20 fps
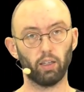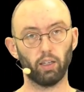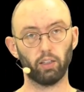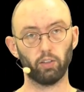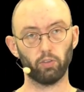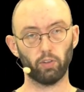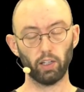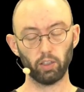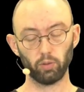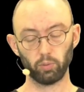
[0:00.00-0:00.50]

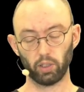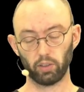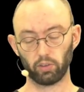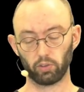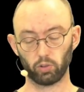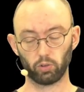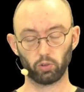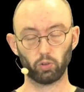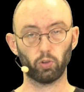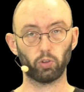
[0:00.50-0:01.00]
In a randomized
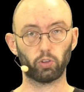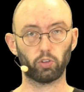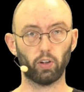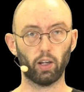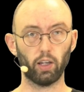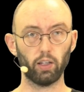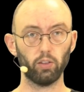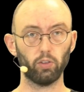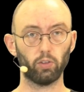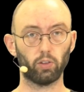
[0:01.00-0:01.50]
controlled
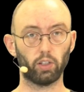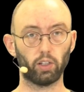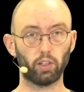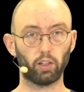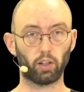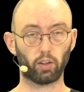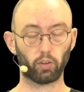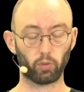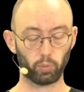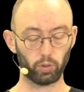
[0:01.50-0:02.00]
trial or in
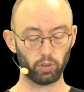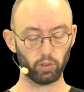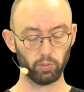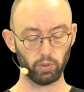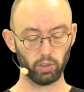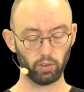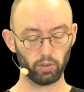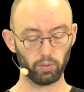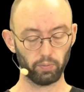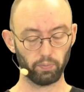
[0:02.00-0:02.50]
an
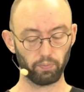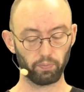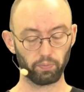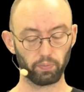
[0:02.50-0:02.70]
experiment,